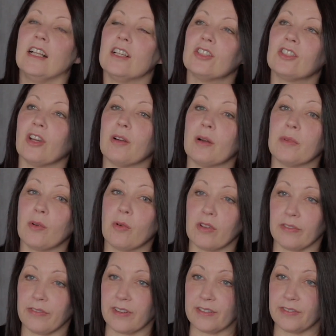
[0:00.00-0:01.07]
So I'm a
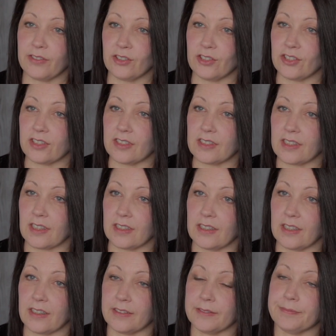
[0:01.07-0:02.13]
qualified furniture
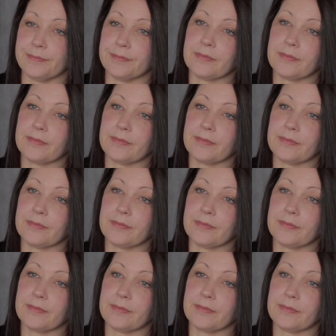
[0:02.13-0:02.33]
designer,